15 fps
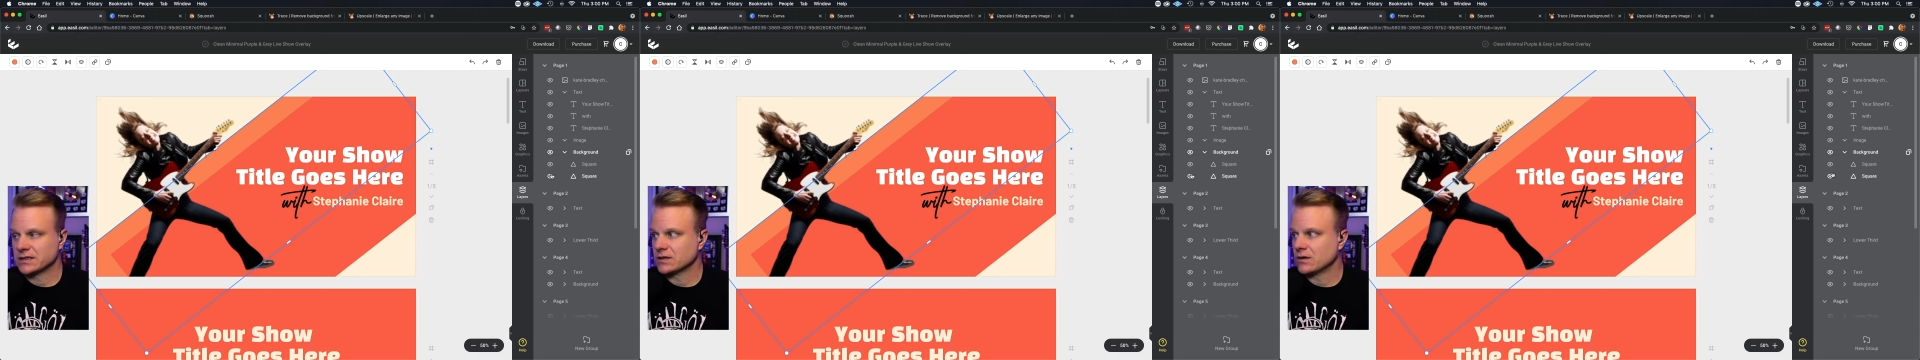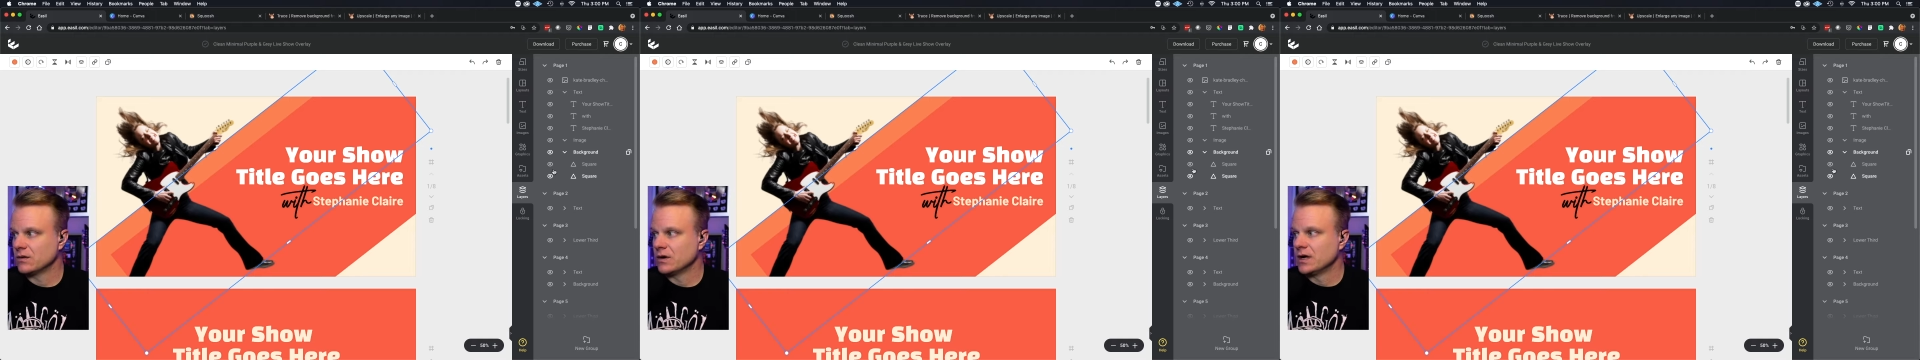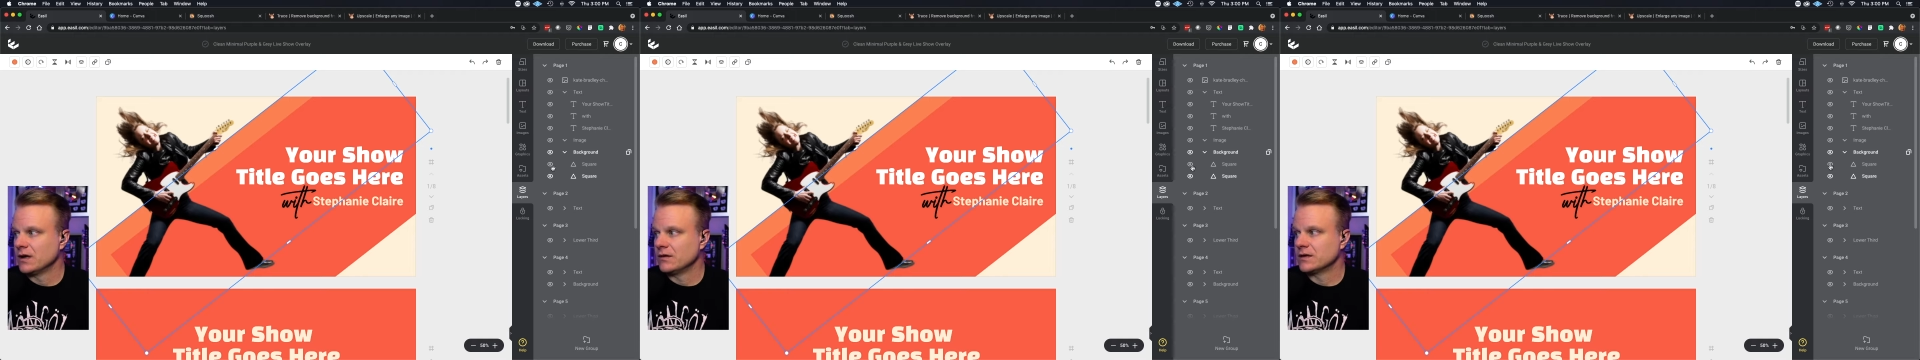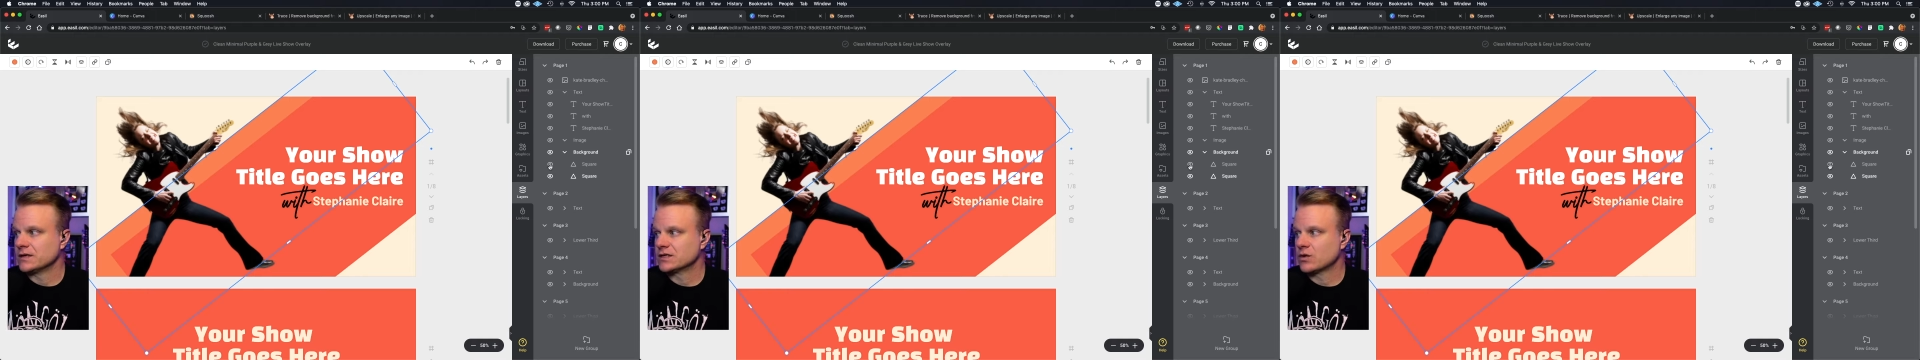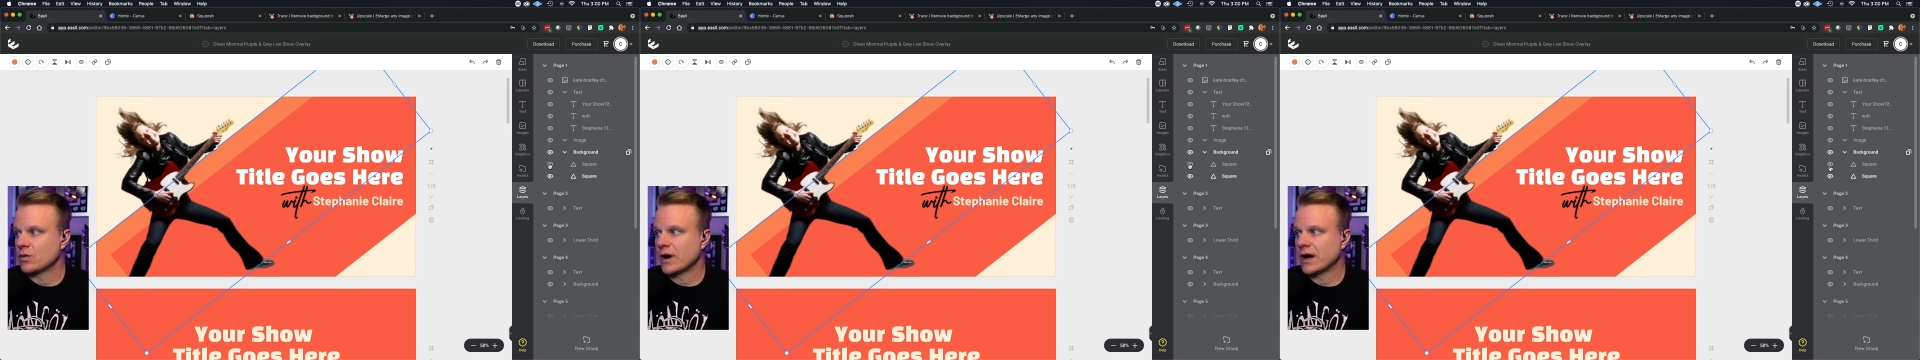So the
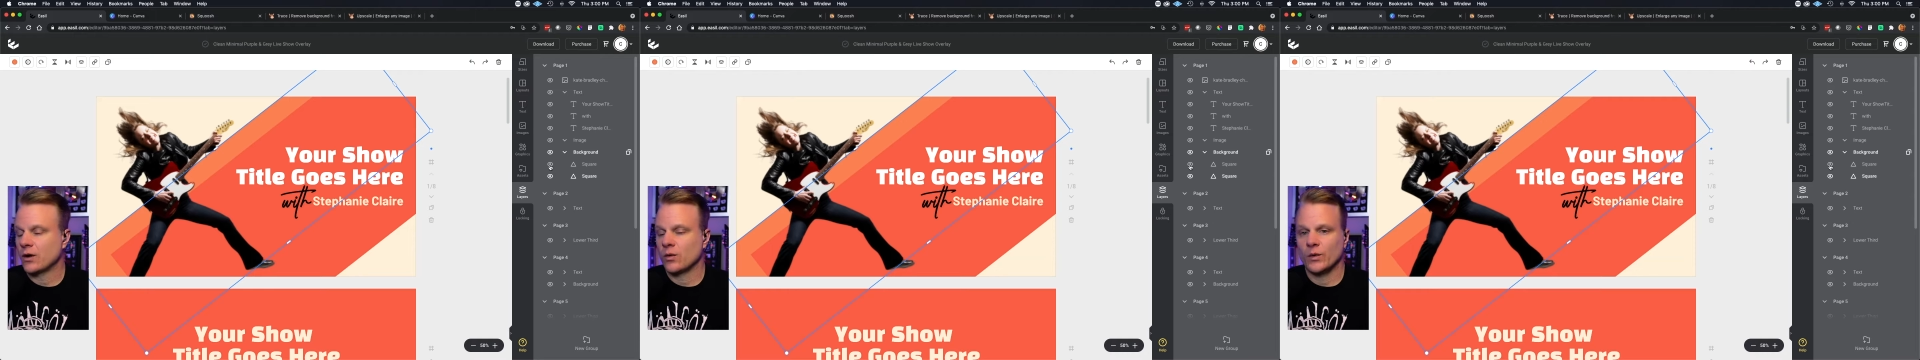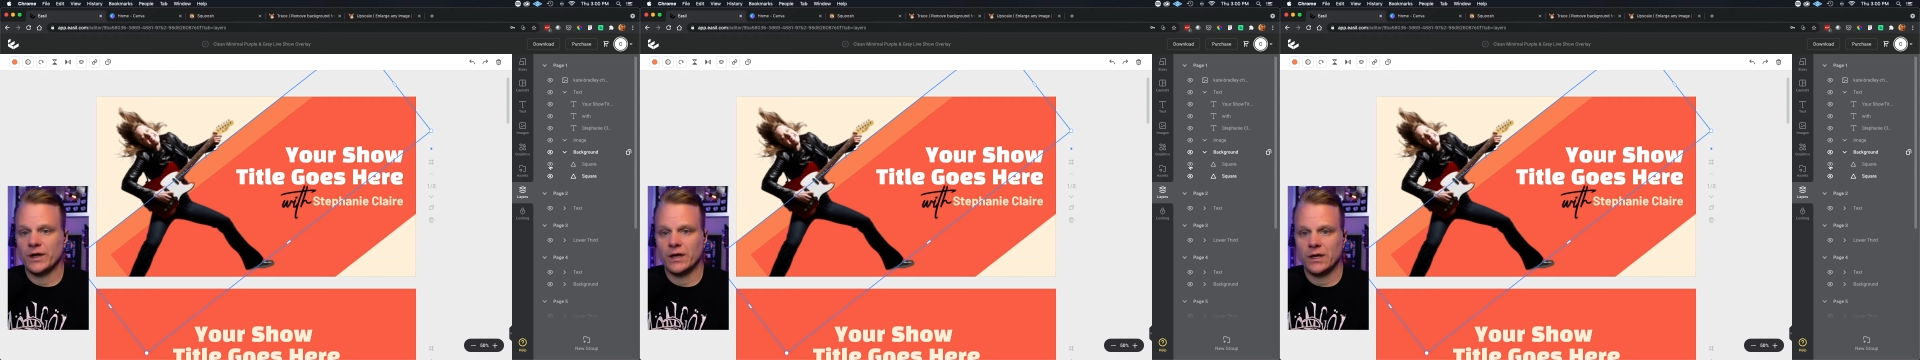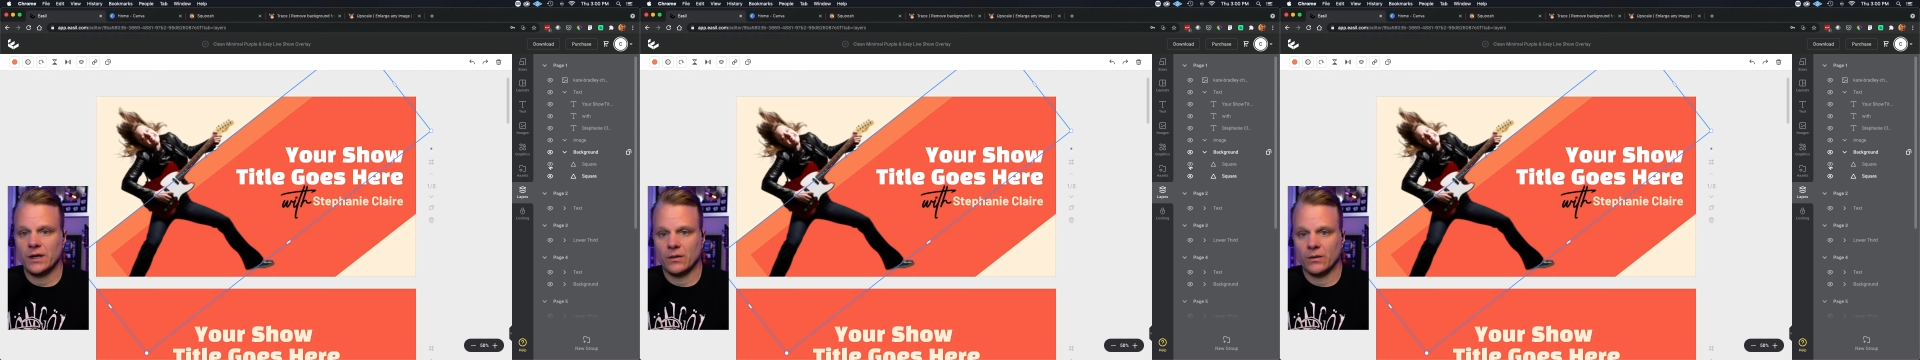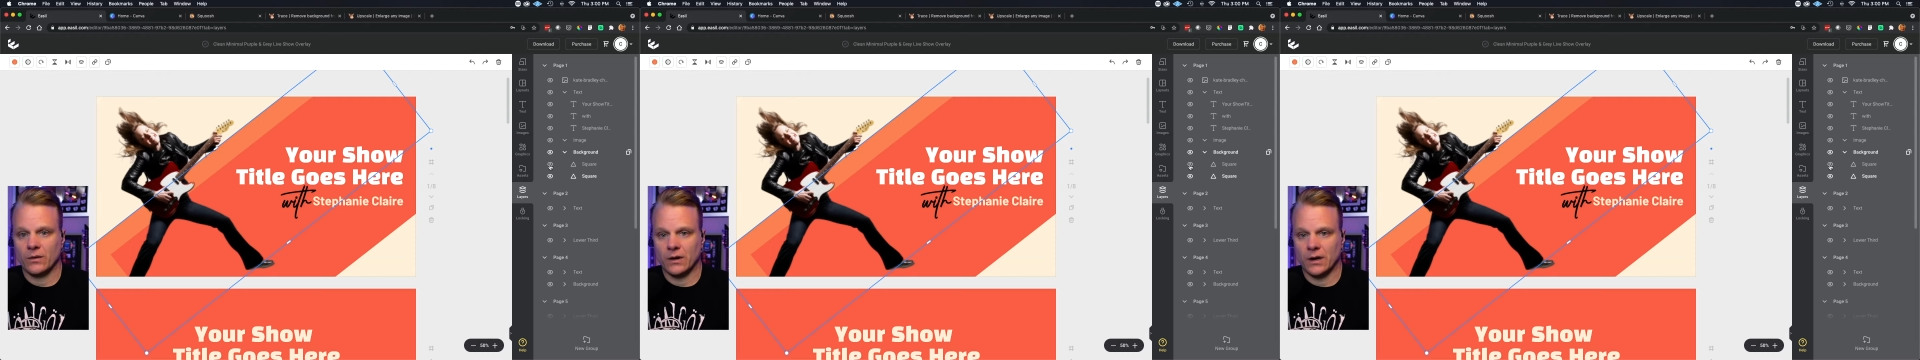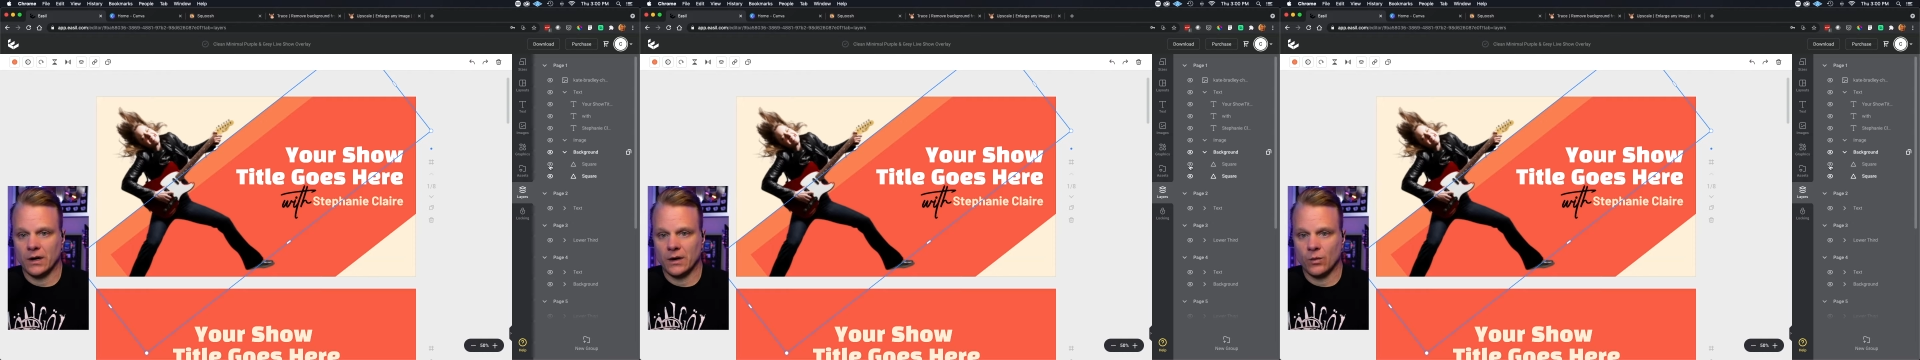square we
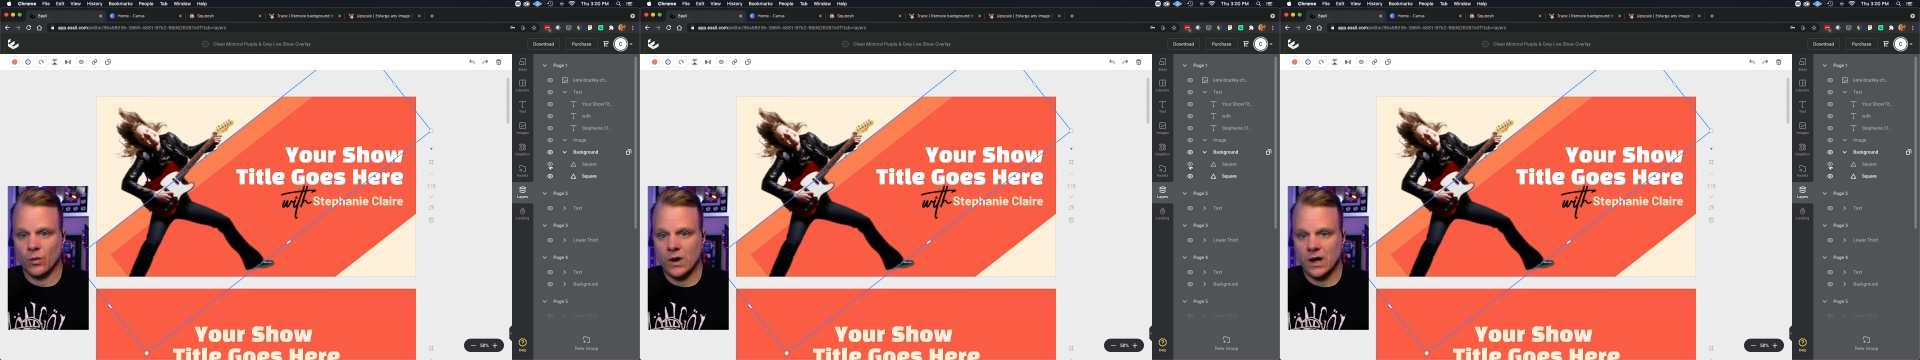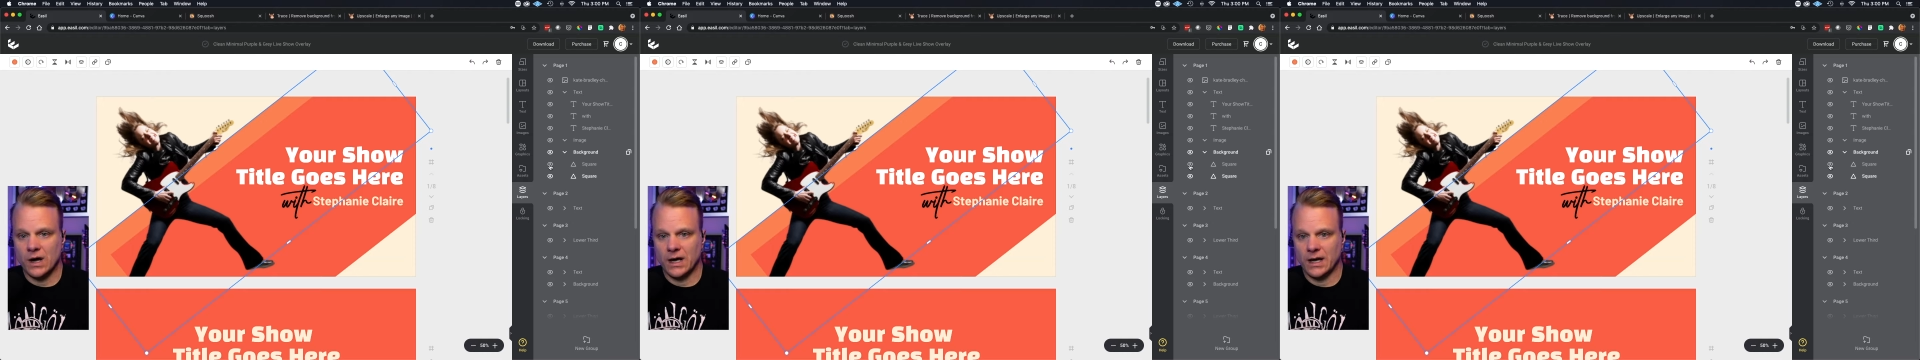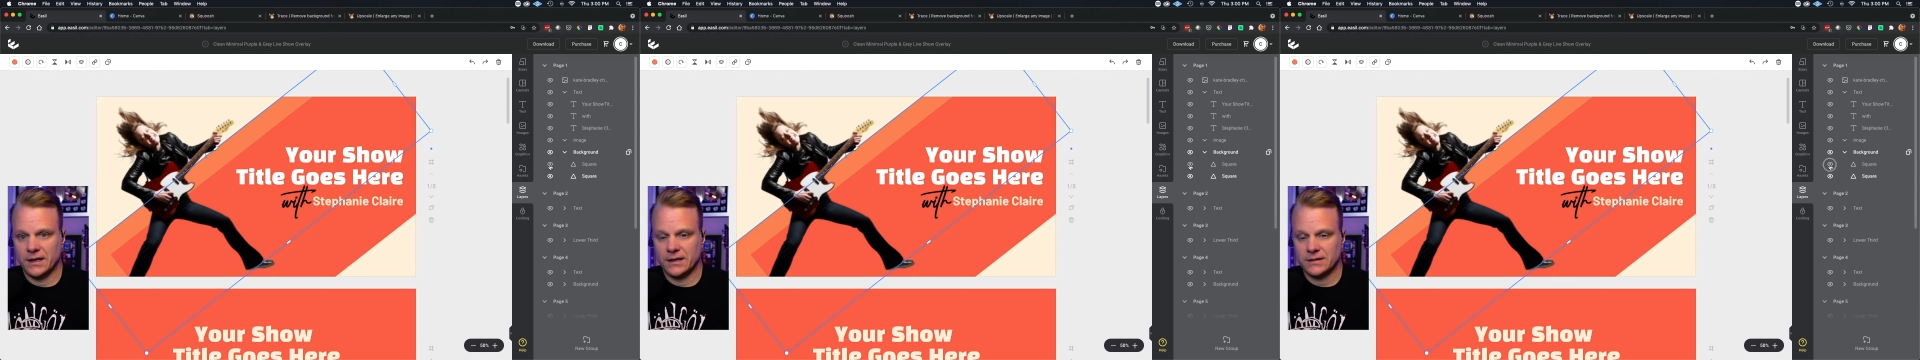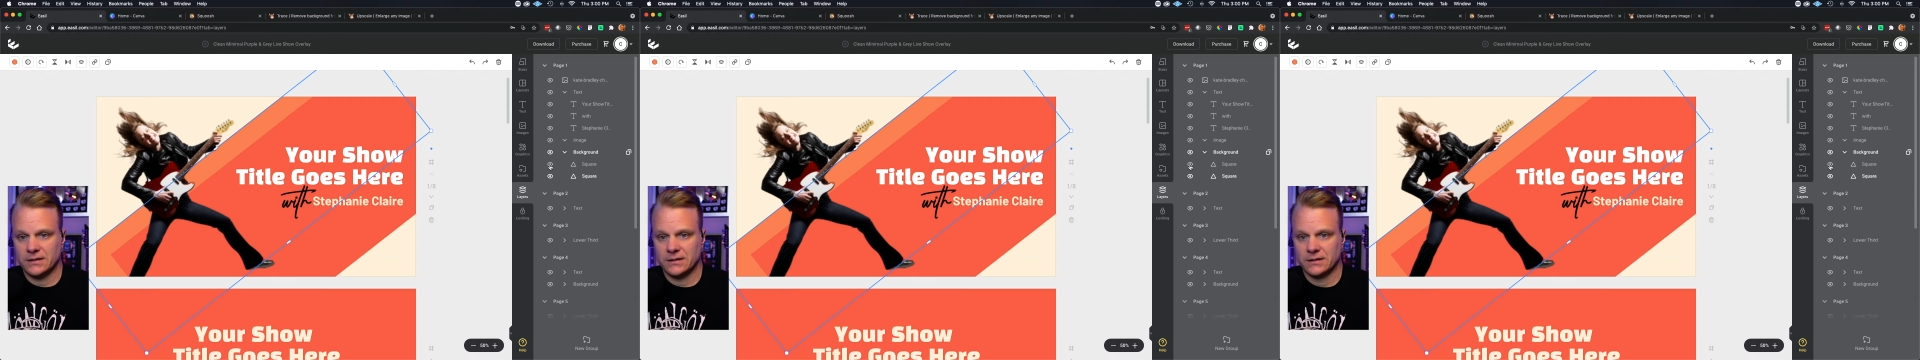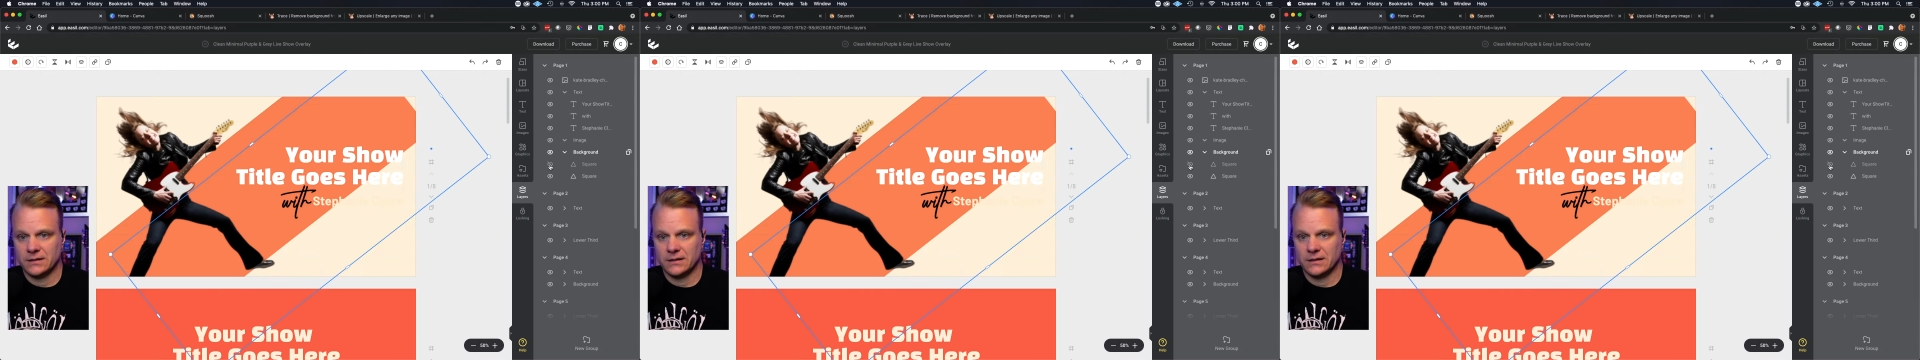want